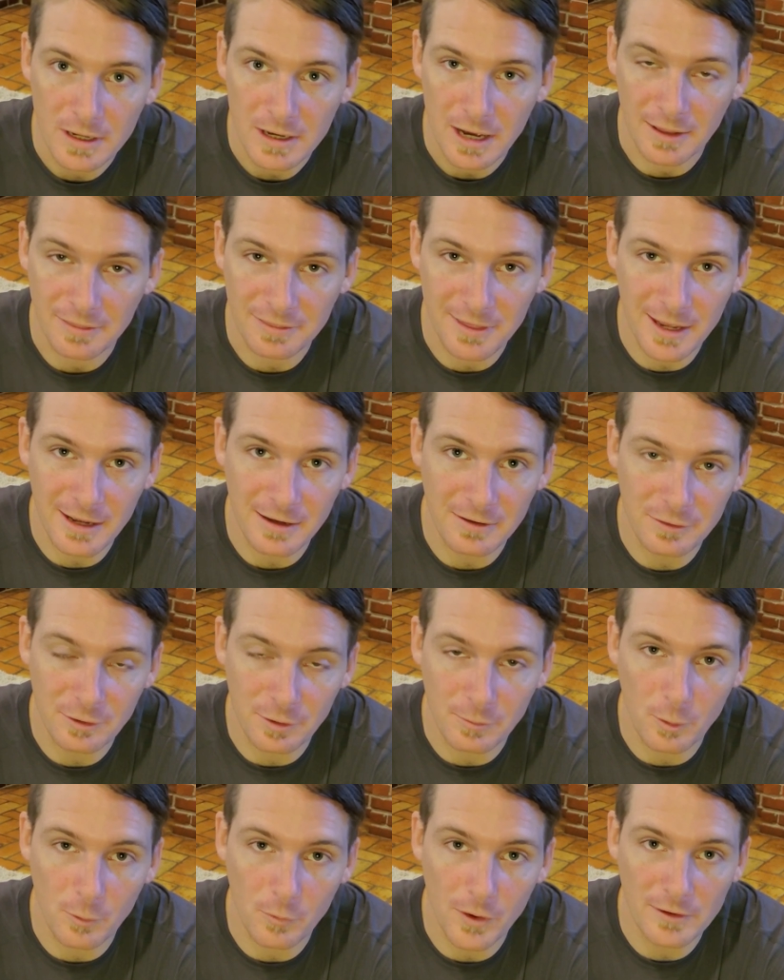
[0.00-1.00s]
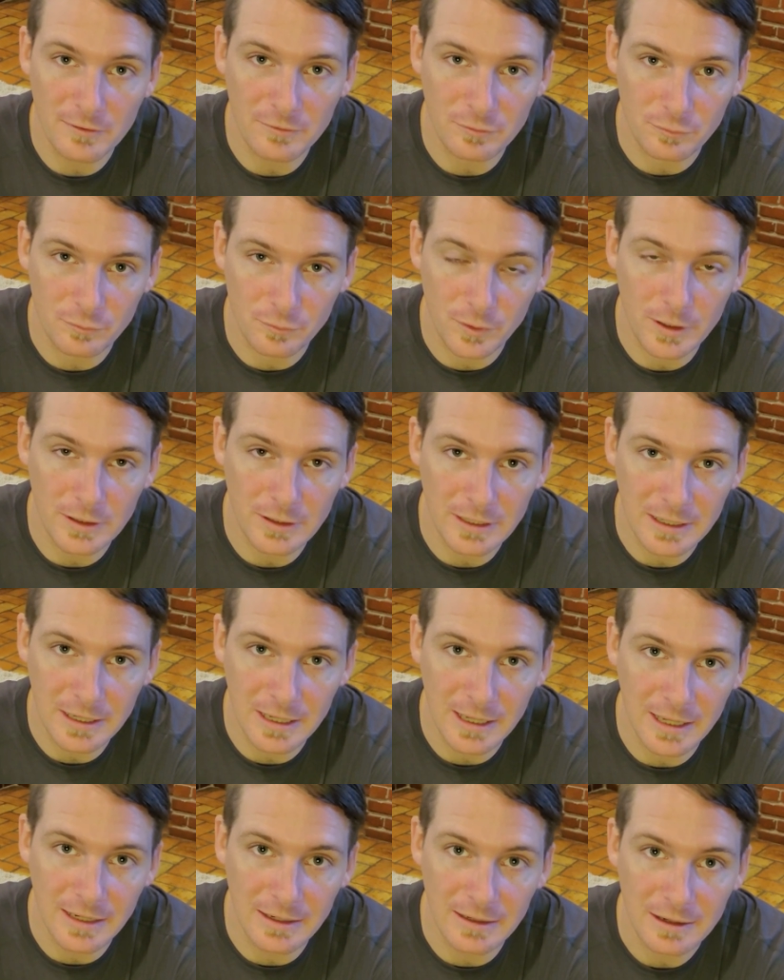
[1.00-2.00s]
I think Thermarest really
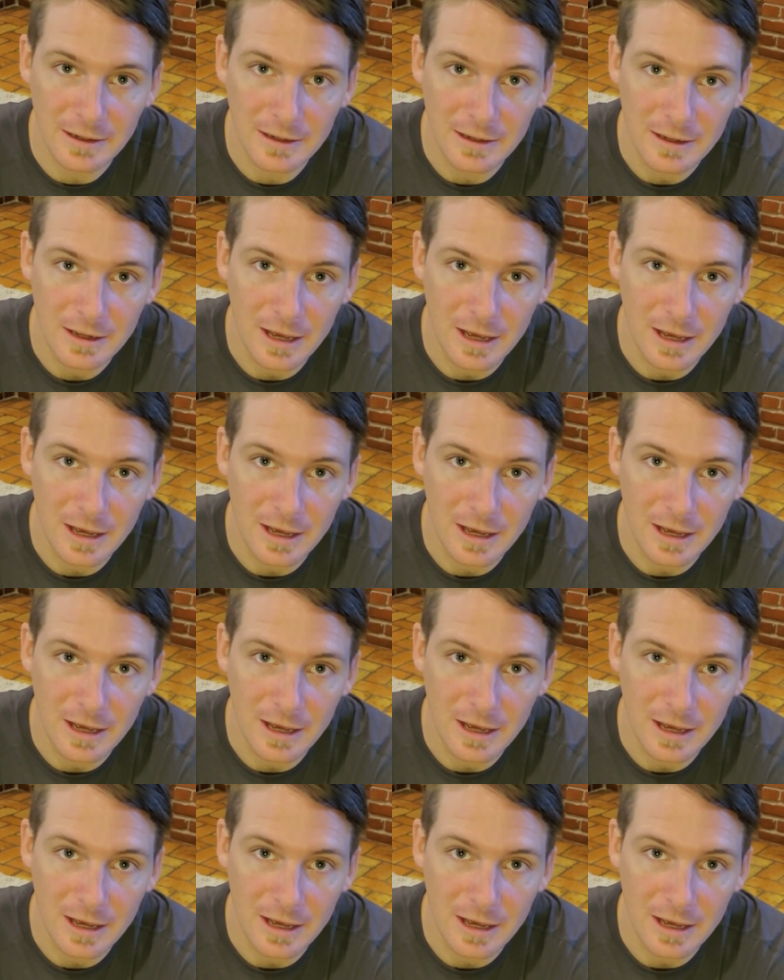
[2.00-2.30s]
hit